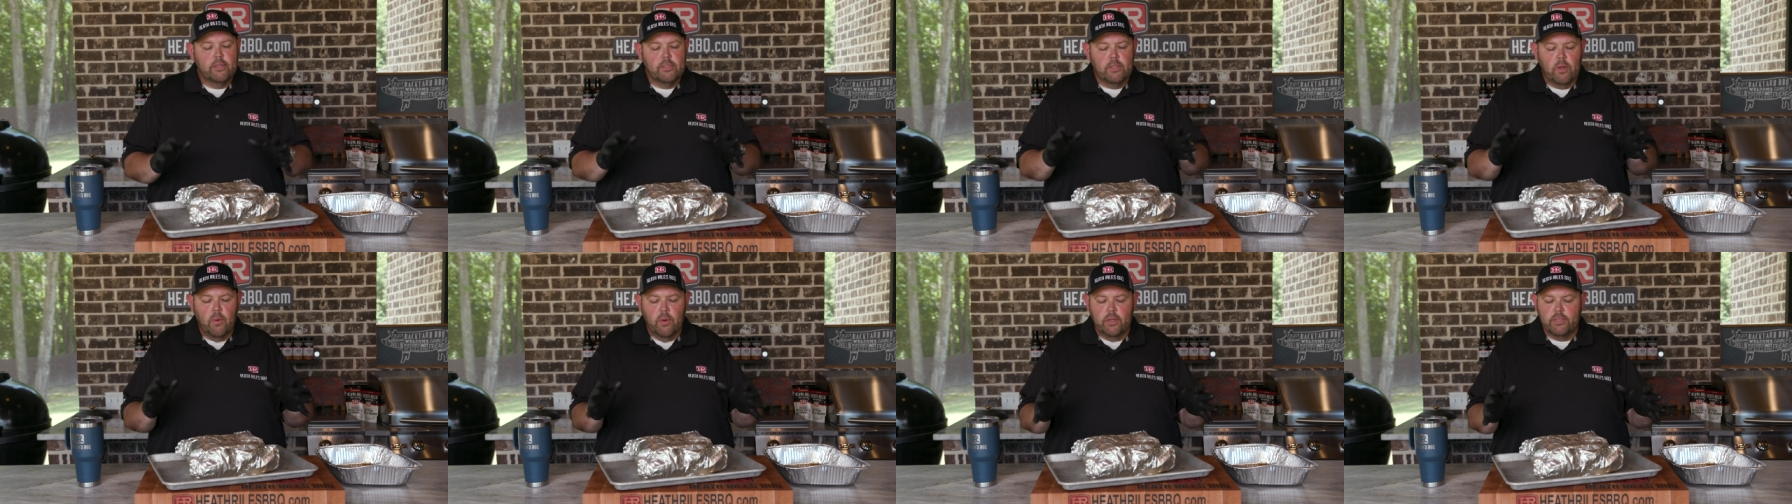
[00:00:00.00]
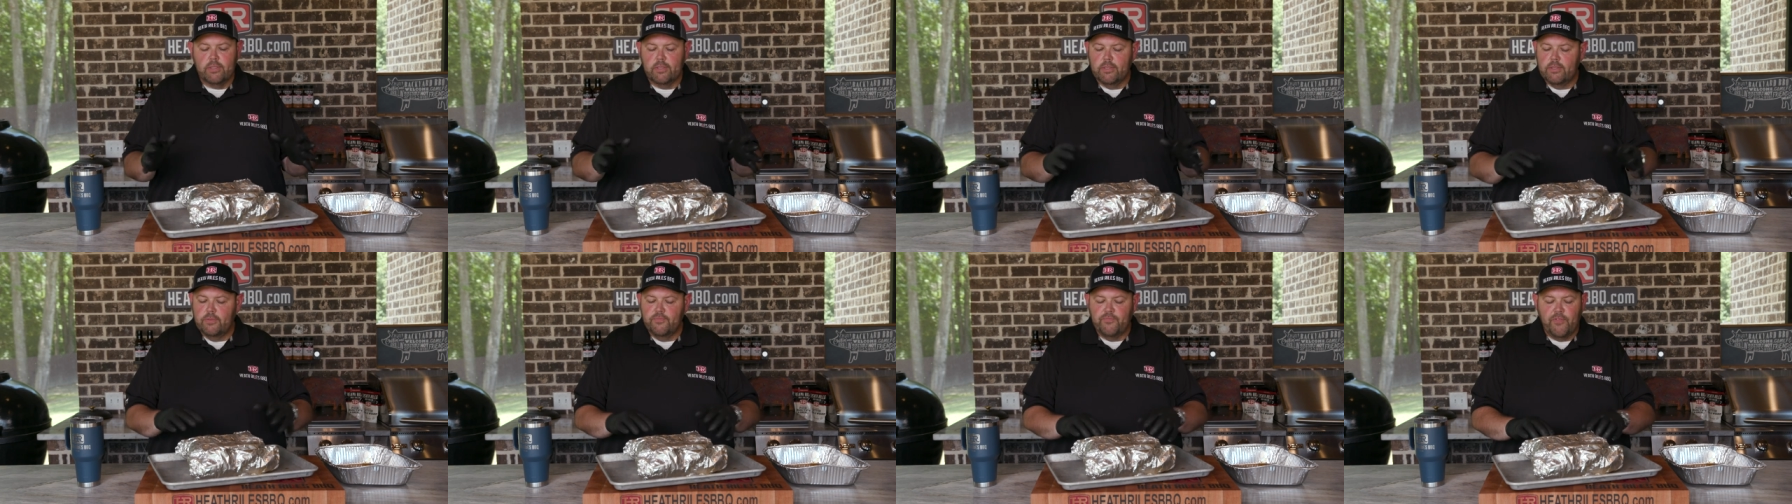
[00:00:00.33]
So
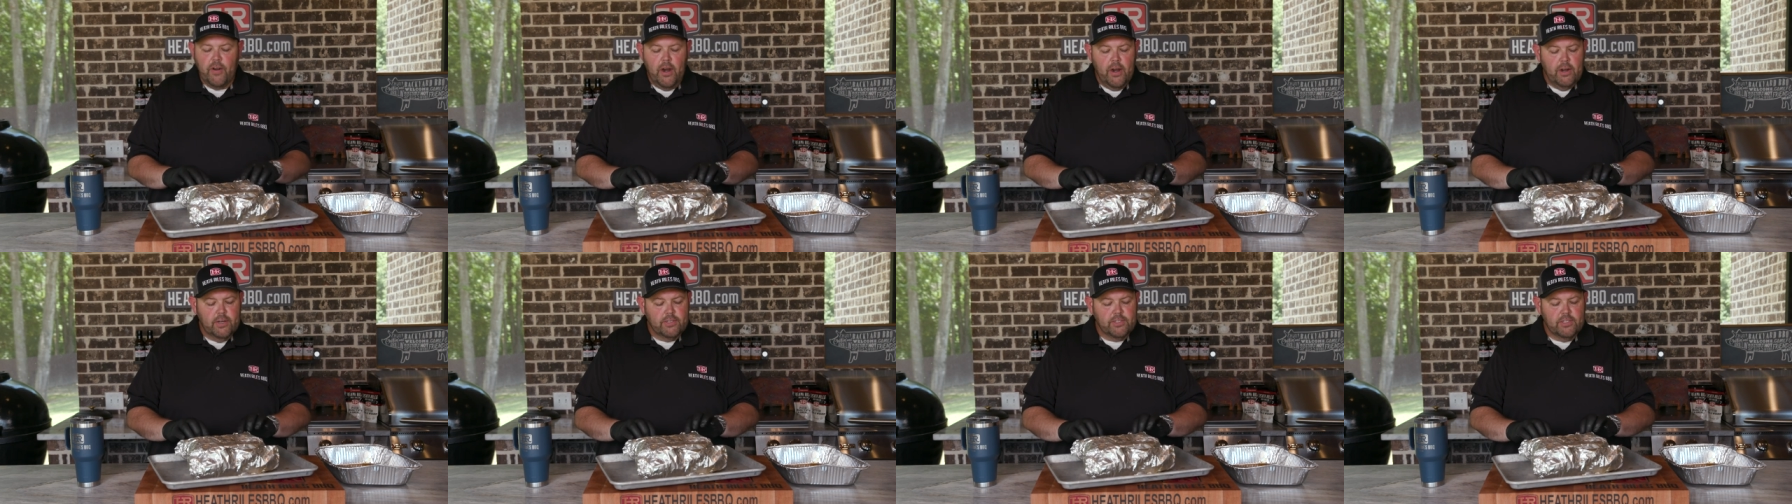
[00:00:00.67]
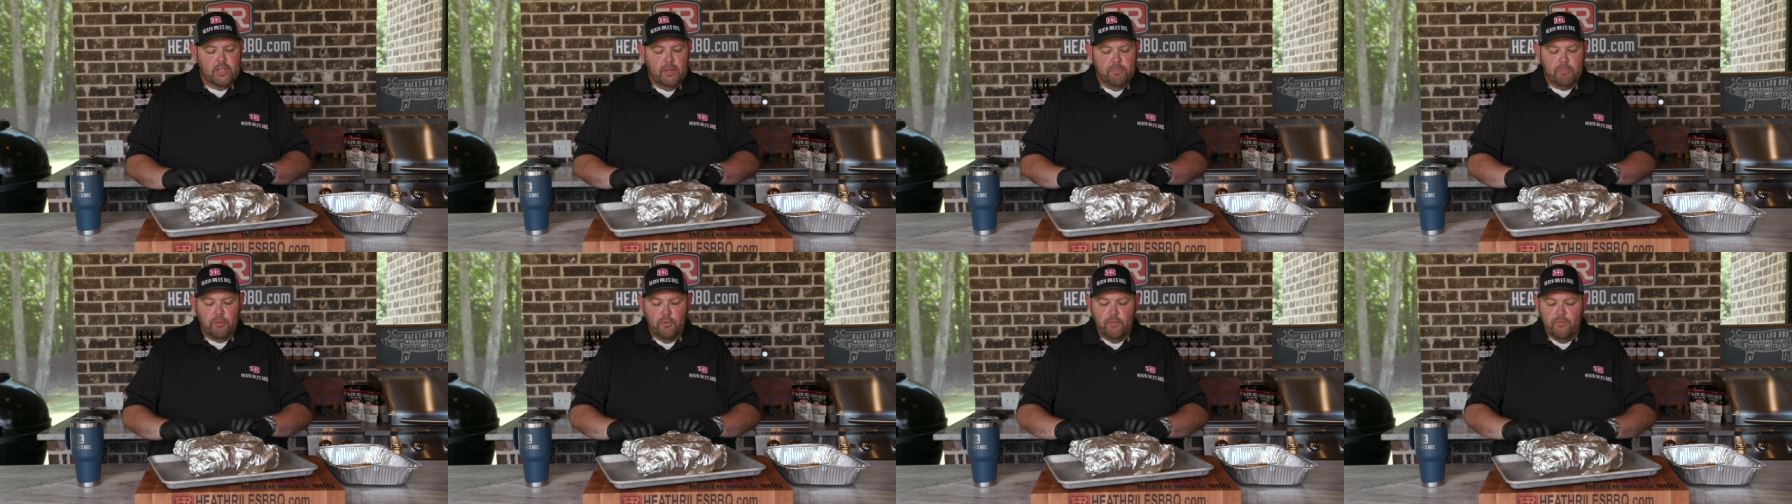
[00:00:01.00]
it's very
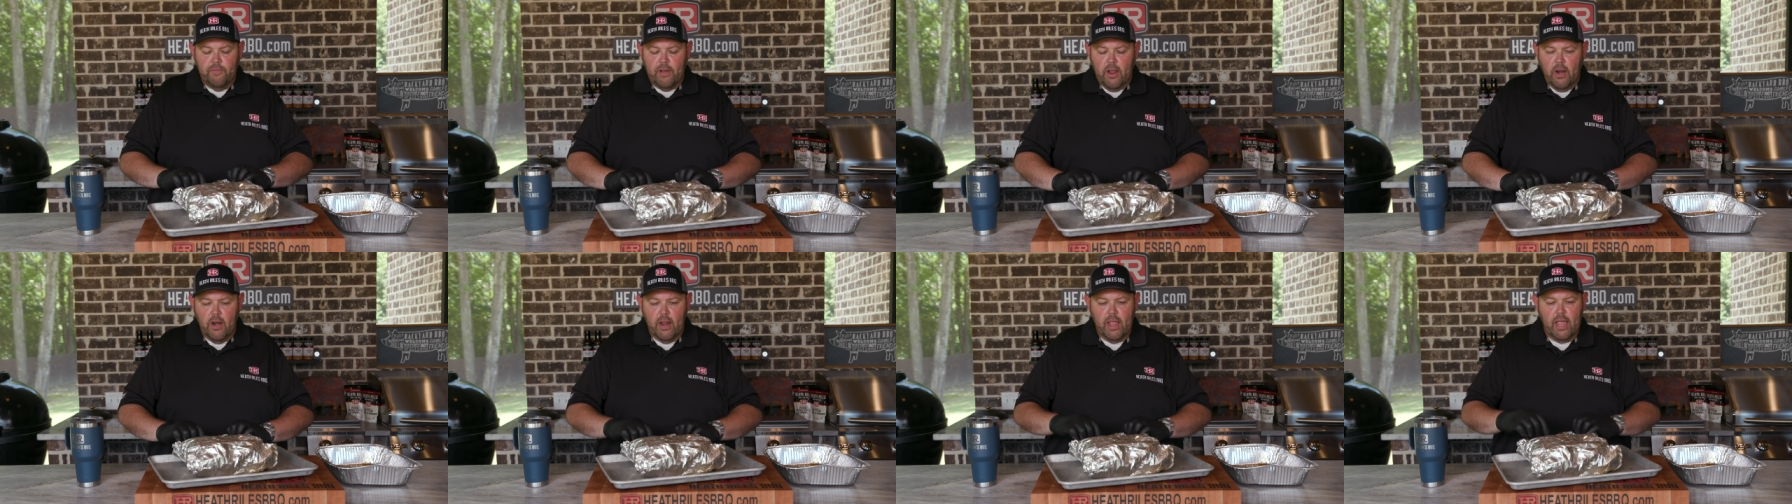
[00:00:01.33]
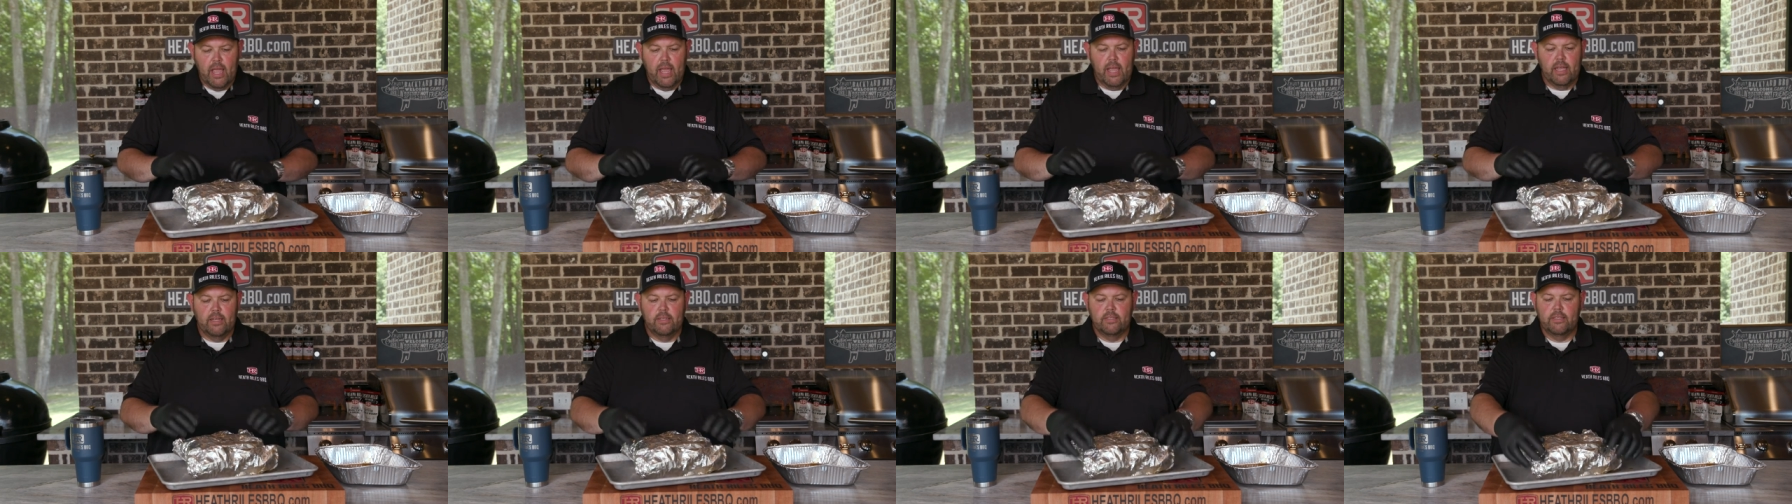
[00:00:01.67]
simple, very
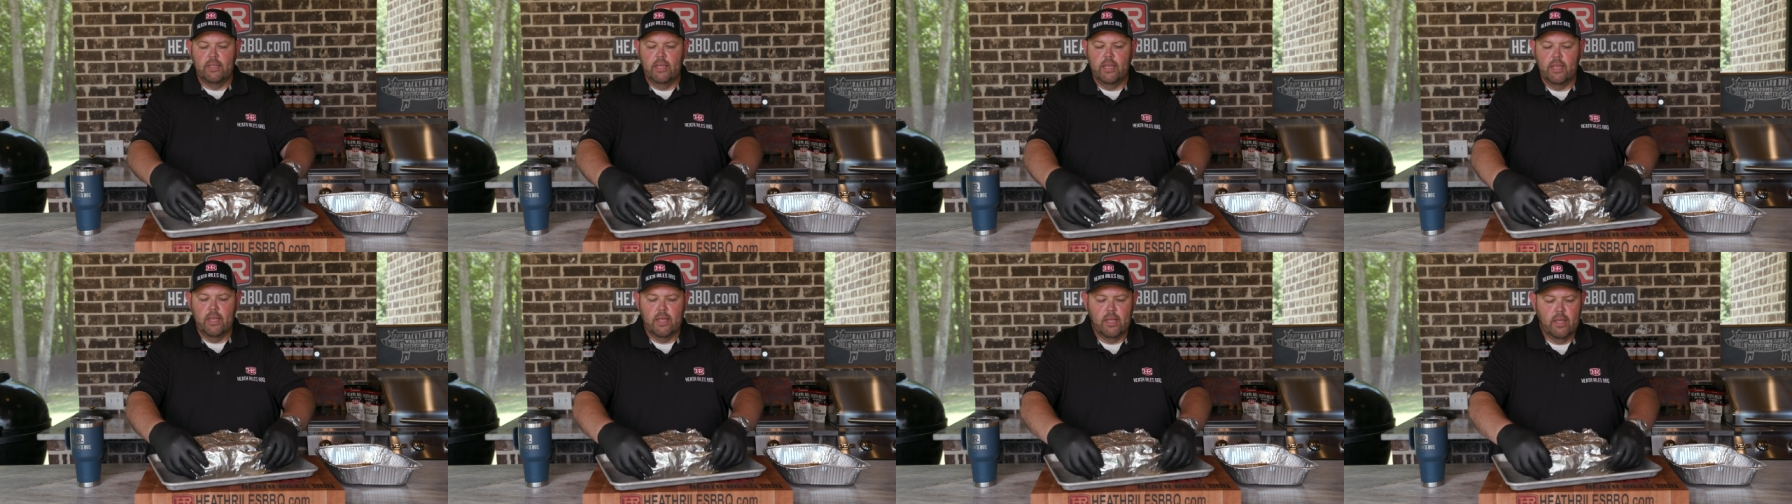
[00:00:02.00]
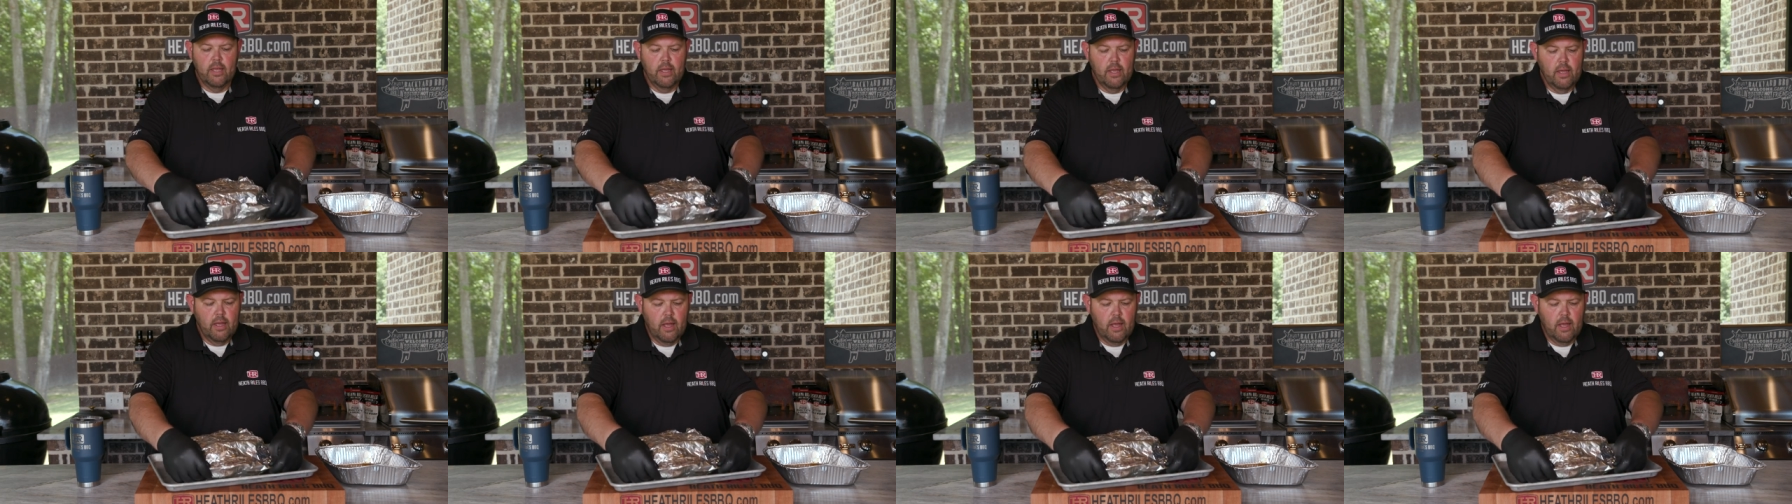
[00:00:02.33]
easy.